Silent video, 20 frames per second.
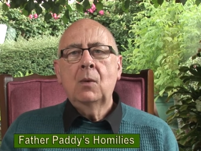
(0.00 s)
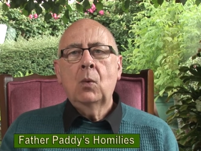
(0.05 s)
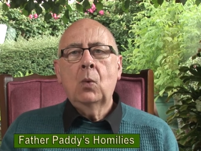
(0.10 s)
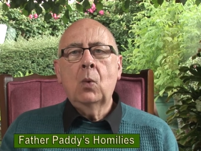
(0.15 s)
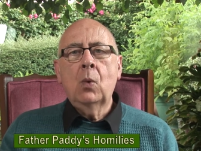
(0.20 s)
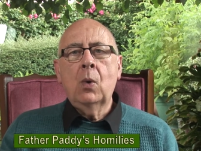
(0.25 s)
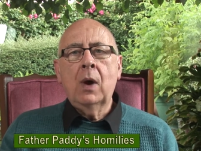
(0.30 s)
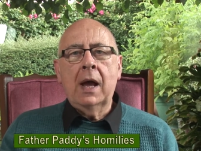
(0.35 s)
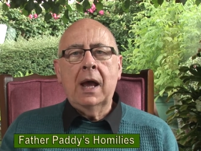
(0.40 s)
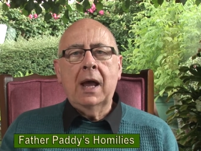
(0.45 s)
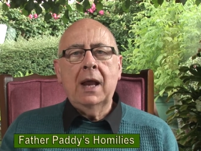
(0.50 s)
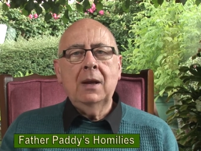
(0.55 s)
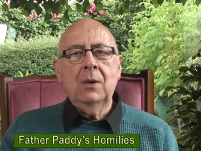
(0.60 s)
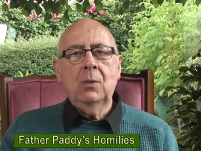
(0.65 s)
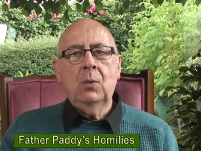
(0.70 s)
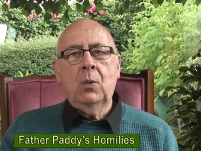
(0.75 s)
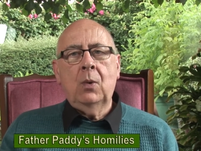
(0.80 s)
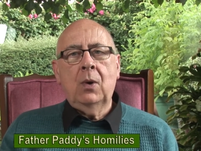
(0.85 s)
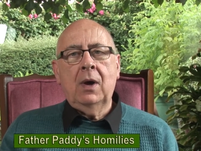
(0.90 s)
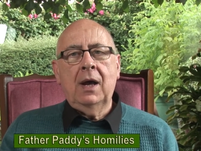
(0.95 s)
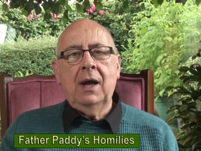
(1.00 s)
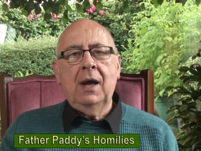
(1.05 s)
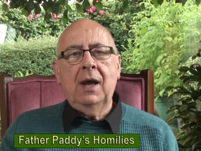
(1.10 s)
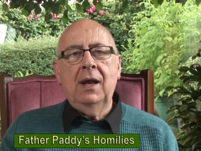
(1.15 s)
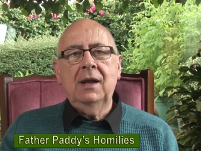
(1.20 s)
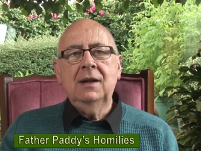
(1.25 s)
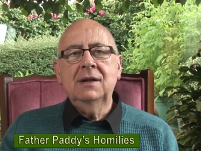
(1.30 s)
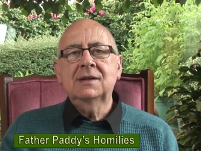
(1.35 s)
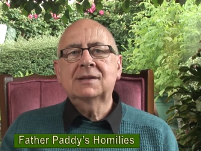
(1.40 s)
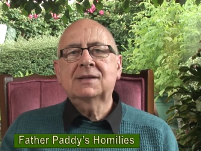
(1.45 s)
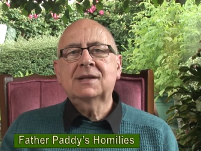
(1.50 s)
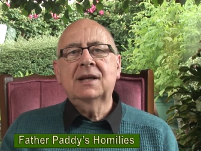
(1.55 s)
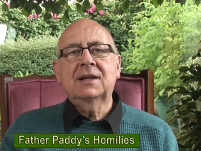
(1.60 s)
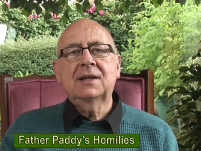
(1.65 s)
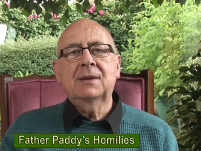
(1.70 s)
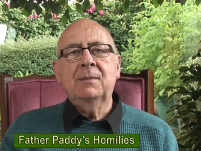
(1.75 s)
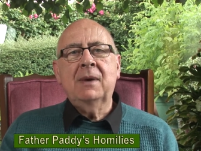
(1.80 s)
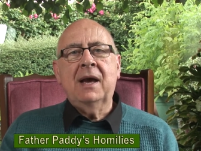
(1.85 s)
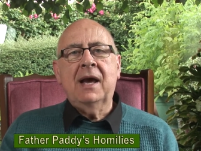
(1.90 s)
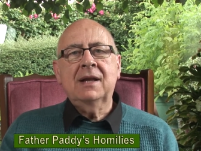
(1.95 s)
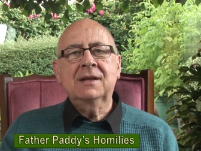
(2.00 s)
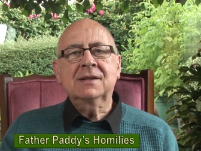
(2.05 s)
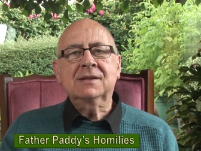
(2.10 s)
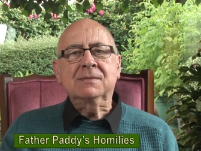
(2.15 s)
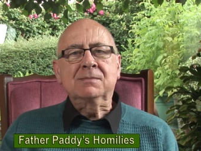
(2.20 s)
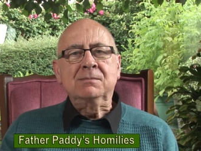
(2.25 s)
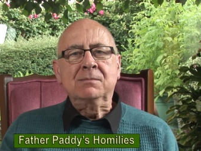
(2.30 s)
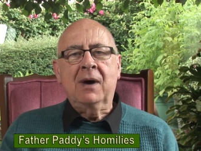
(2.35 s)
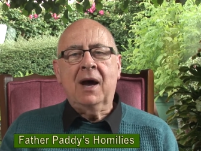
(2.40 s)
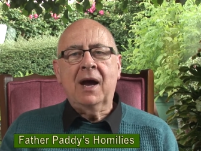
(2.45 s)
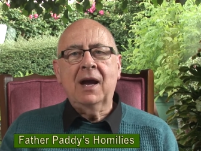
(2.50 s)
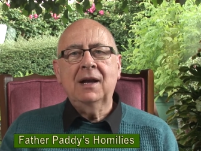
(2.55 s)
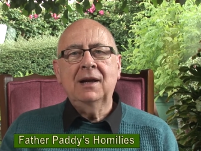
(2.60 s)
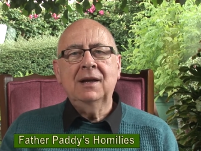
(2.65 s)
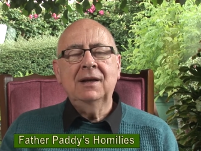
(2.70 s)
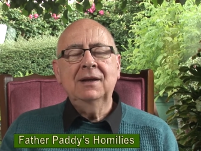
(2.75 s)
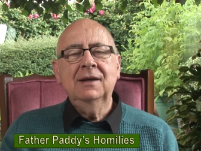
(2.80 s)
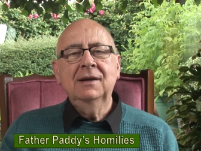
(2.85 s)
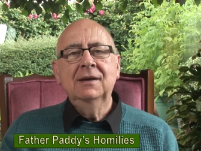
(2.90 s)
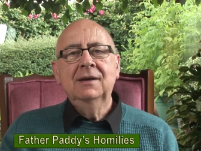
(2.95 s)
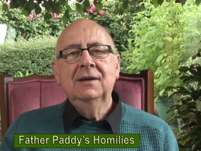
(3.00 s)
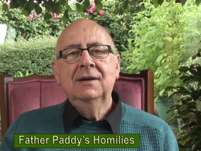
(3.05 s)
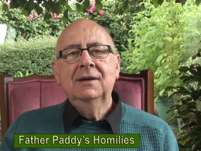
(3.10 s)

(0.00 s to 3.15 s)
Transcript: Well, well, said the man, smiling.